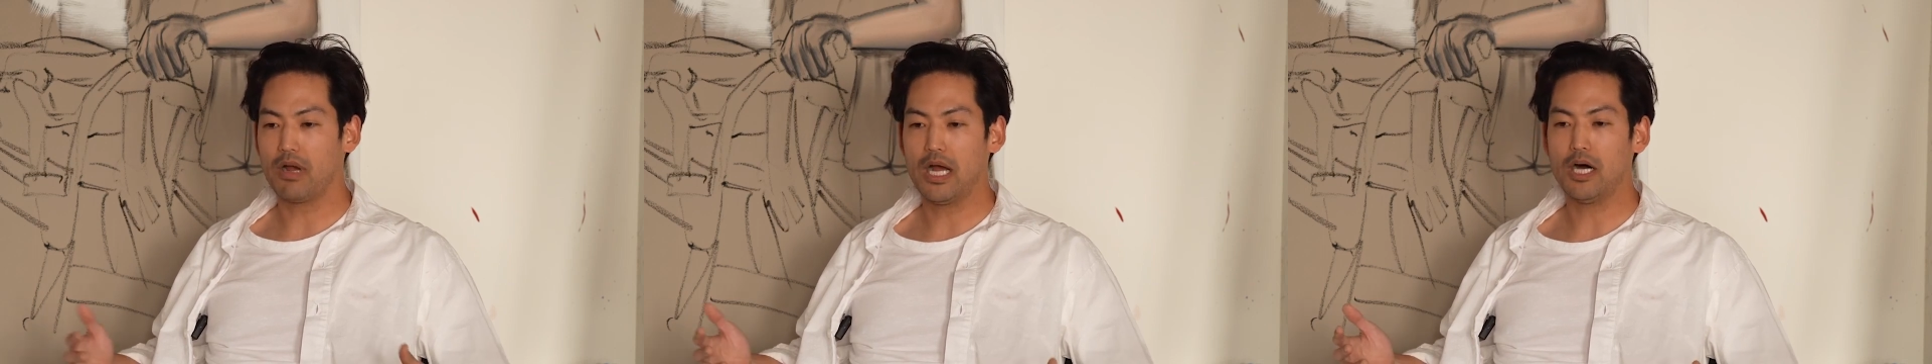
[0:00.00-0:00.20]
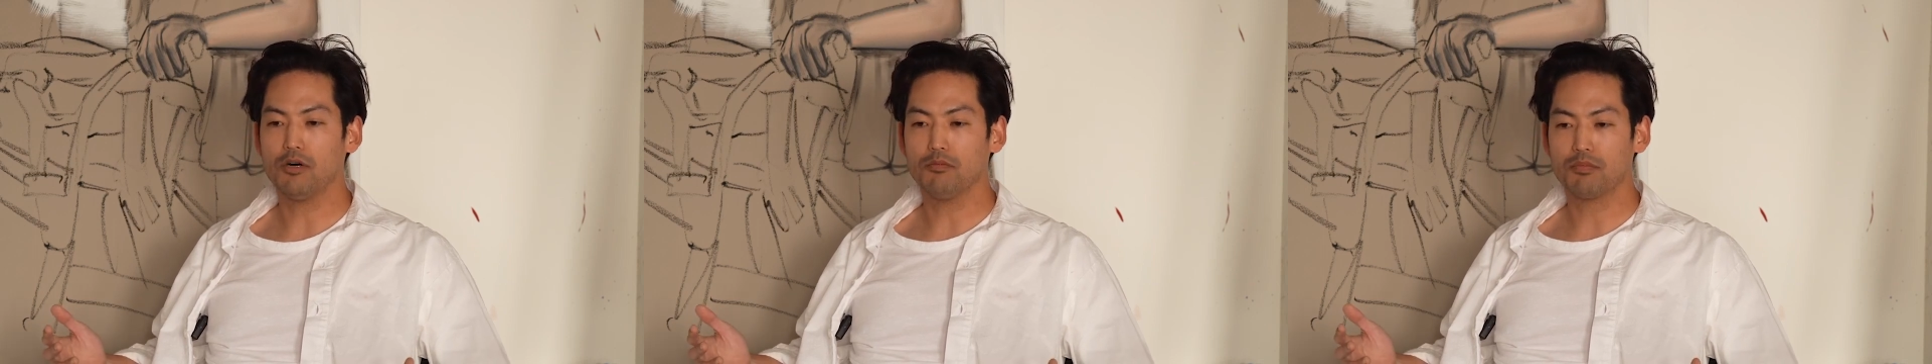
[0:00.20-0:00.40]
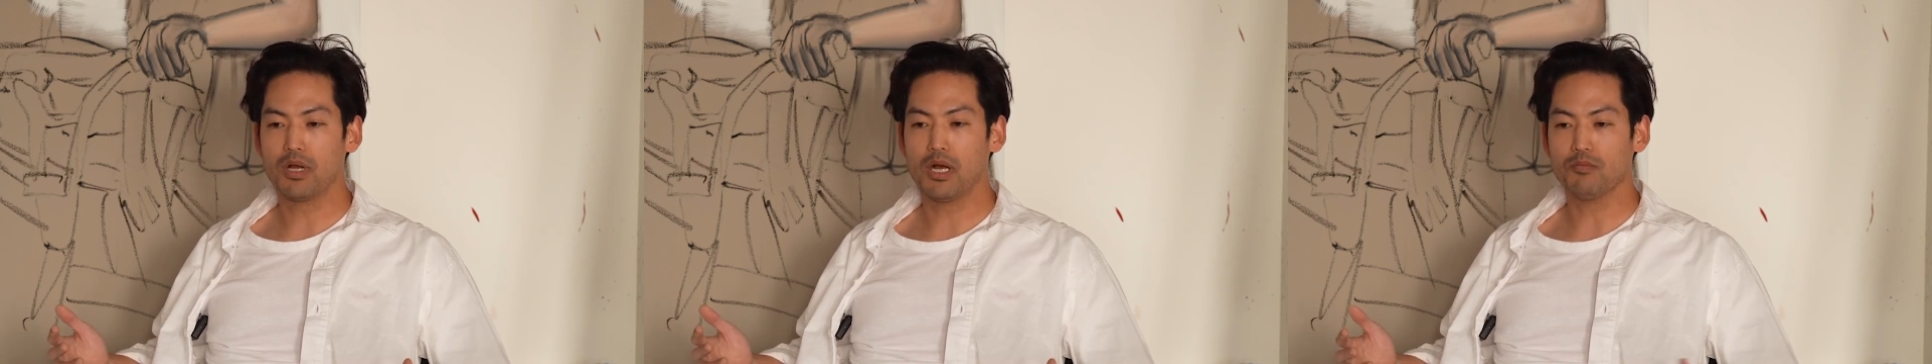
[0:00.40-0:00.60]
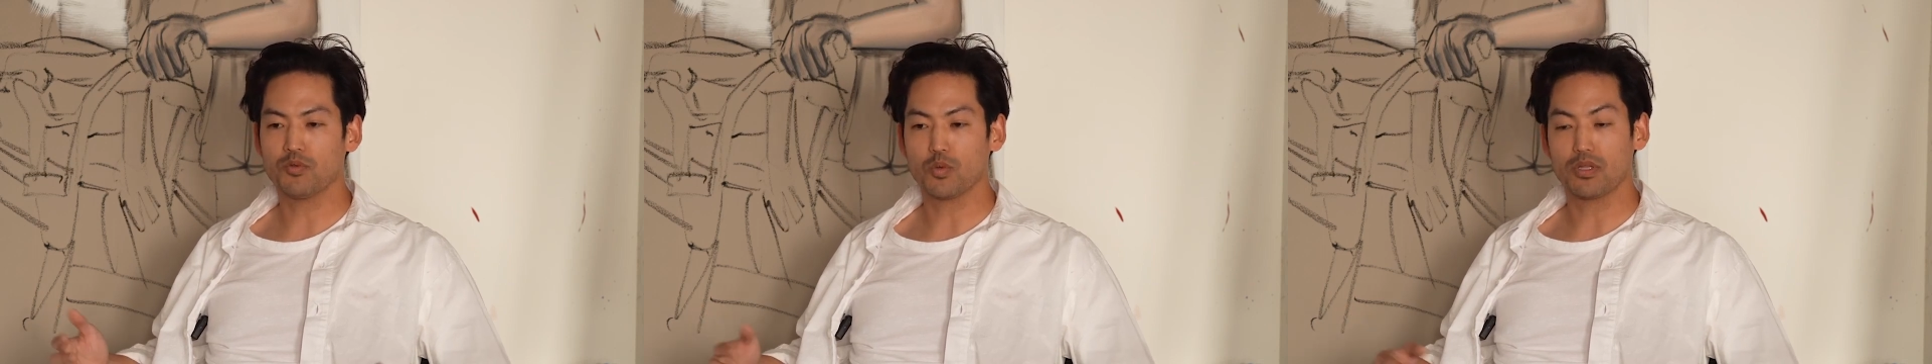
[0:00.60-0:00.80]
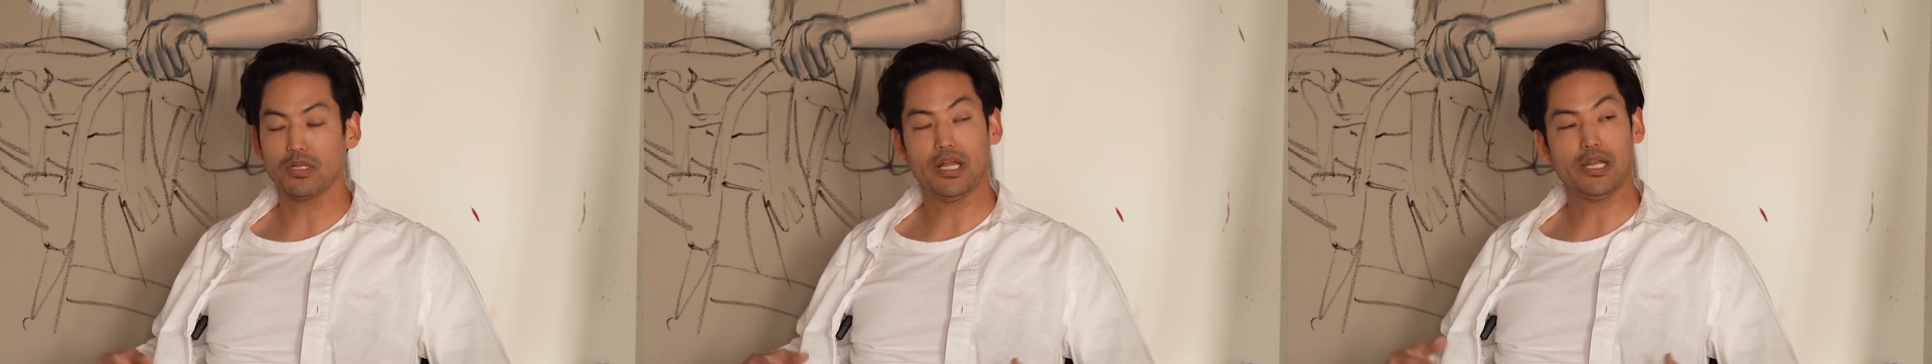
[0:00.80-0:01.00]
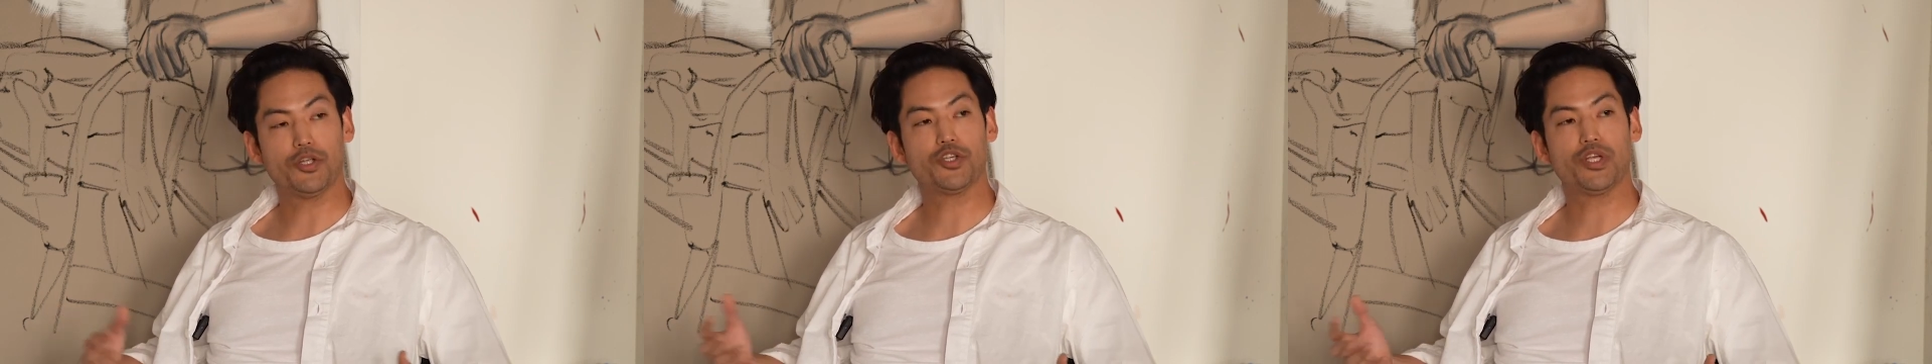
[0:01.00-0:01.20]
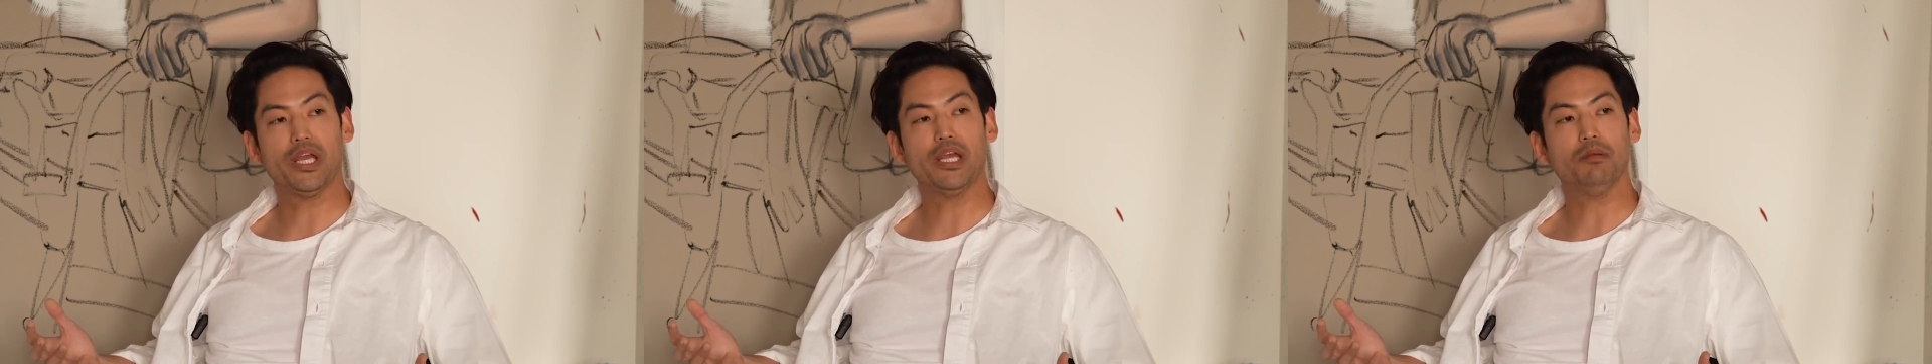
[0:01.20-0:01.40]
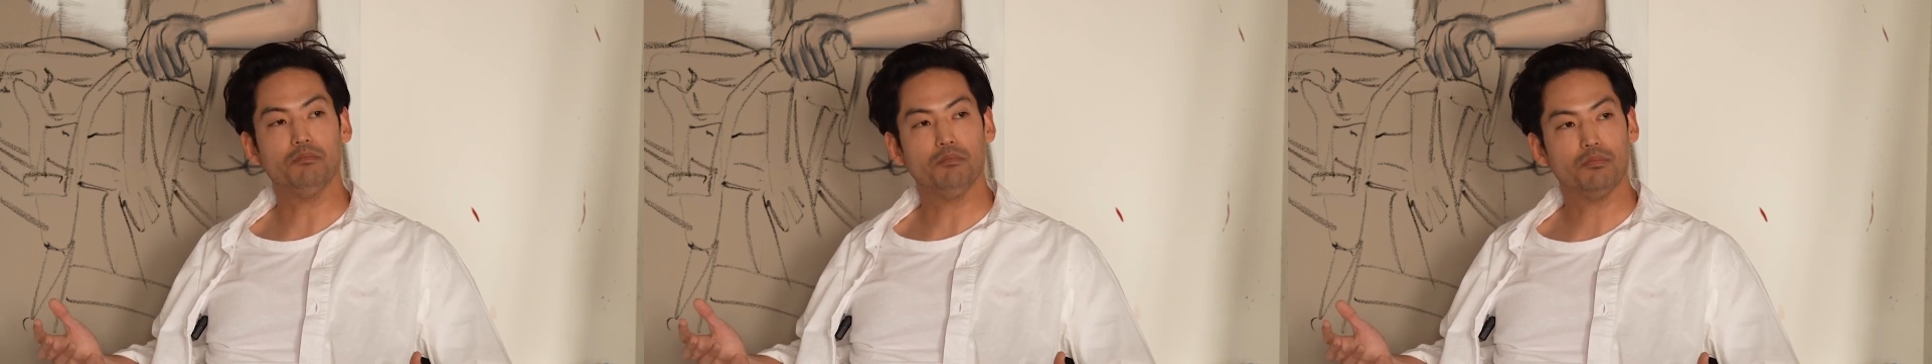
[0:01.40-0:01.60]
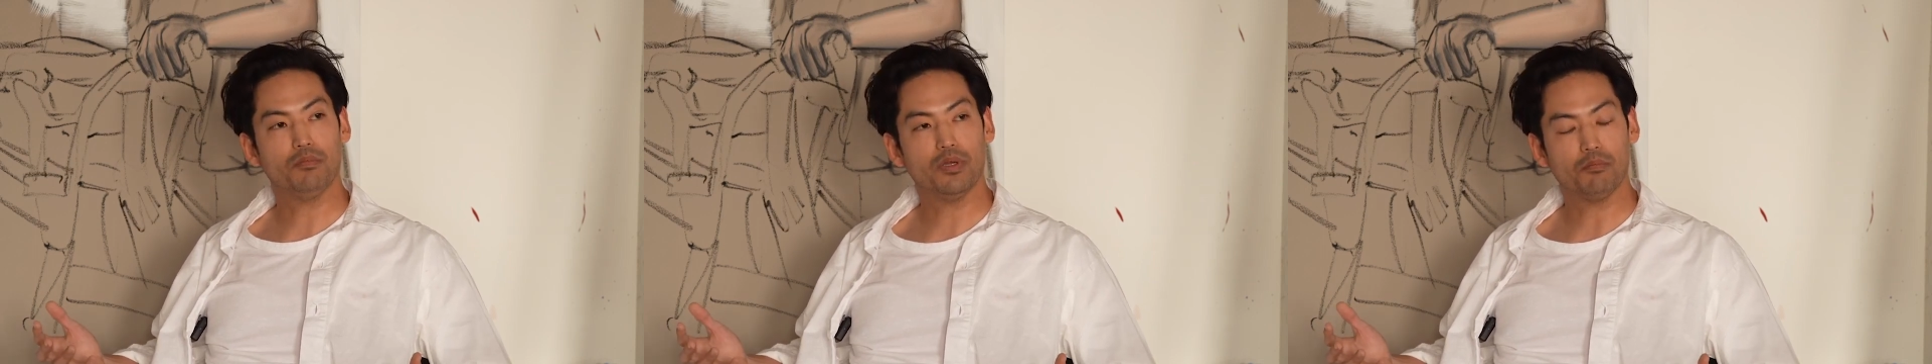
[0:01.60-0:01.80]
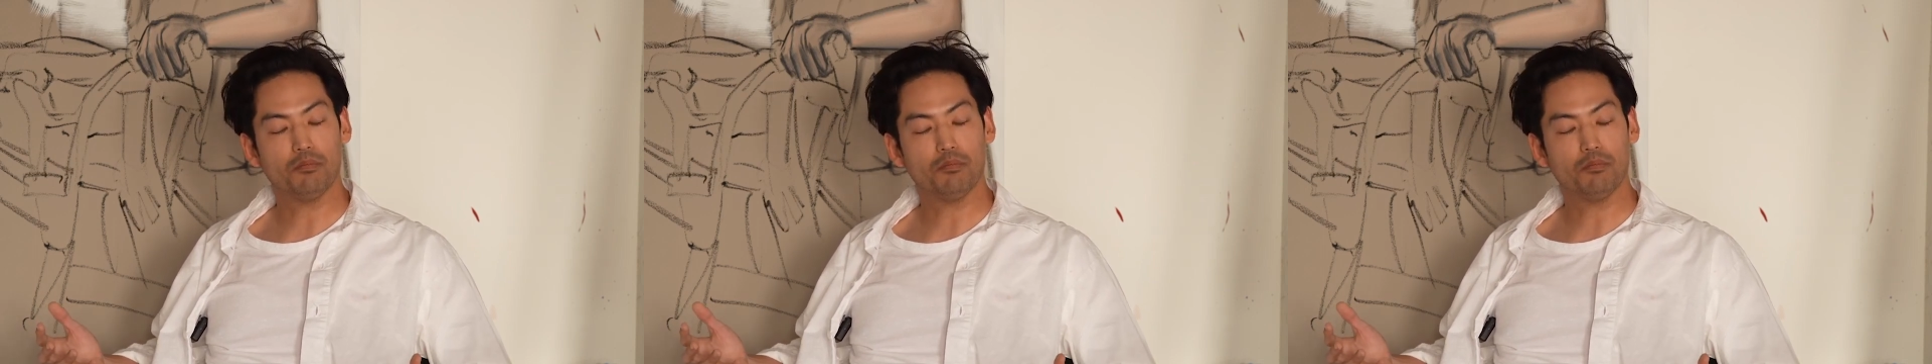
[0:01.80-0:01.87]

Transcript: help comes with a lot of shame in